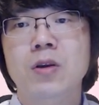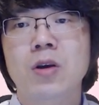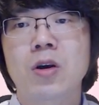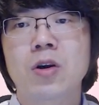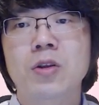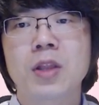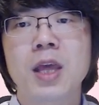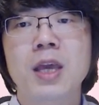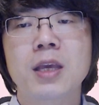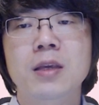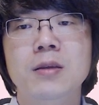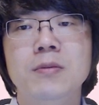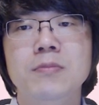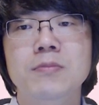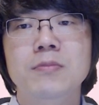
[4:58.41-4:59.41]
connect,
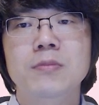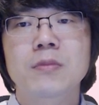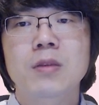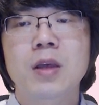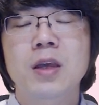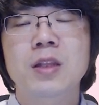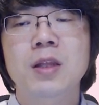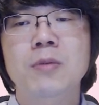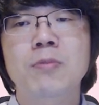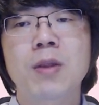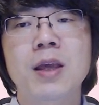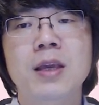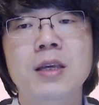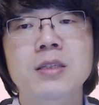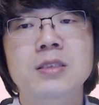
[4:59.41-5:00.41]
And then
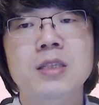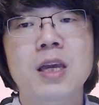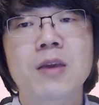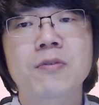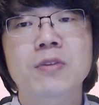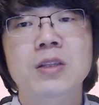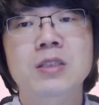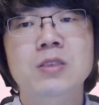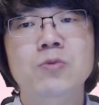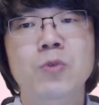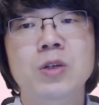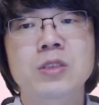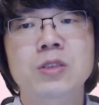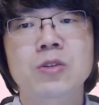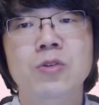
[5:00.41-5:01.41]
black can save this
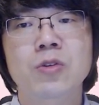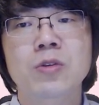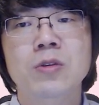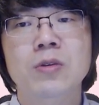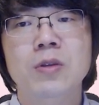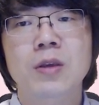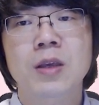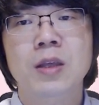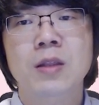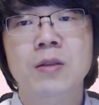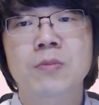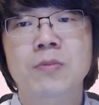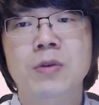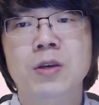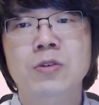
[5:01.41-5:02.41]
one stone,
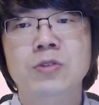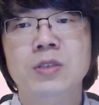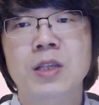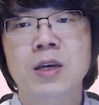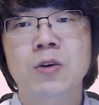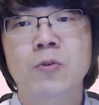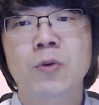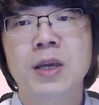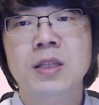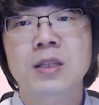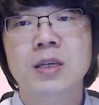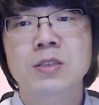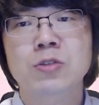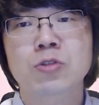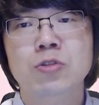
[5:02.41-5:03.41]
and because now white
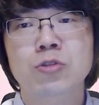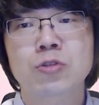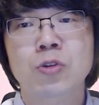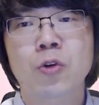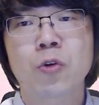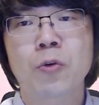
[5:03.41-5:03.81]
has to go